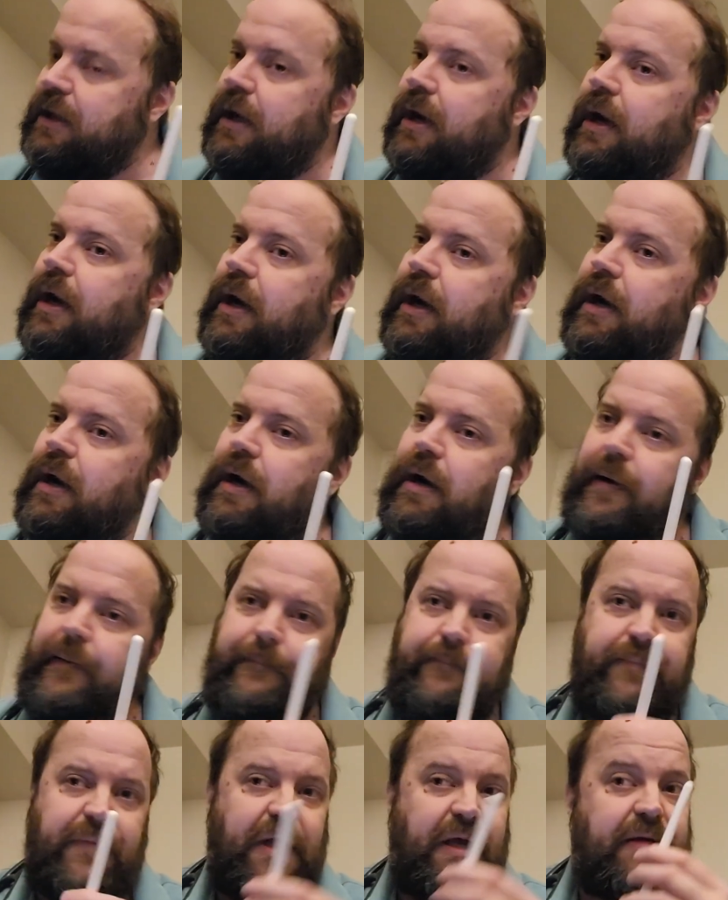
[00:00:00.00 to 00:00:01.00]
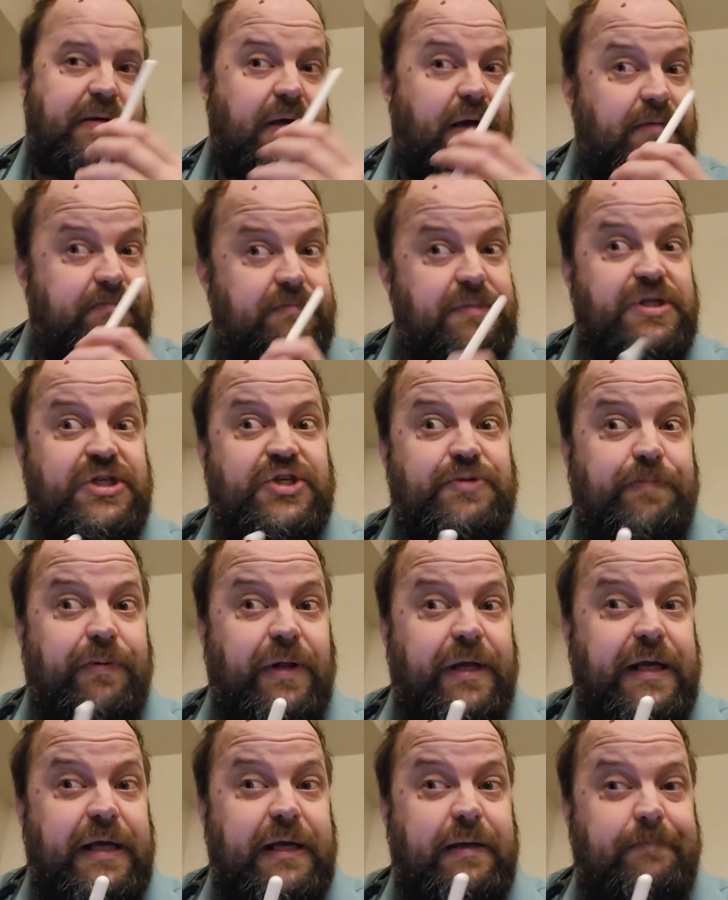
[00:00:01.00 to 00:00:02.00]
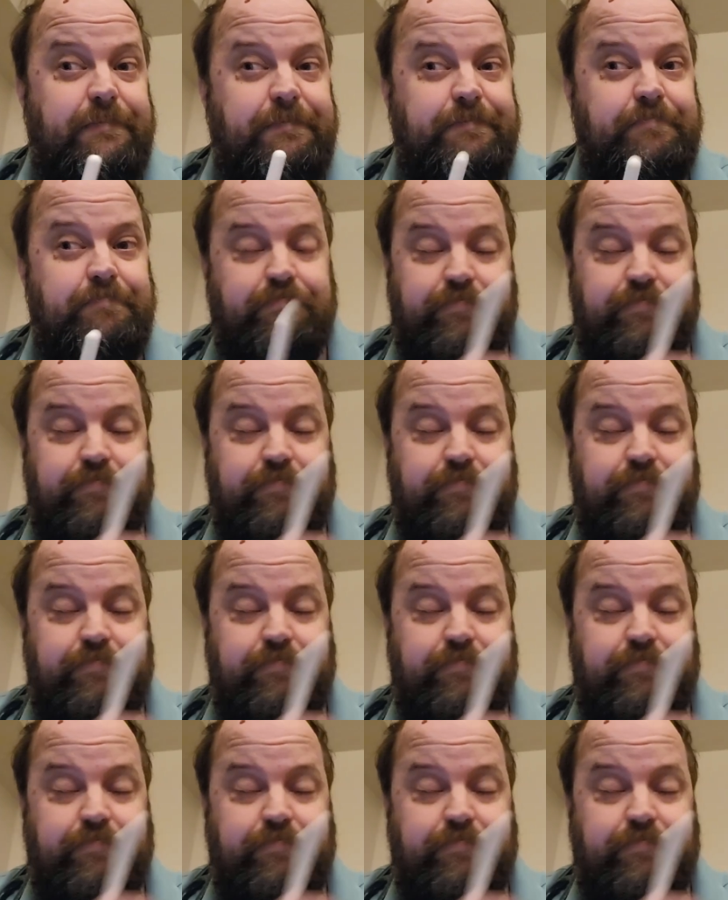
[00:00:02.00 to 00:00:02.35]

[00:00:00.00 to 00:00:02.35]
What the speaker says: Uh, spleen,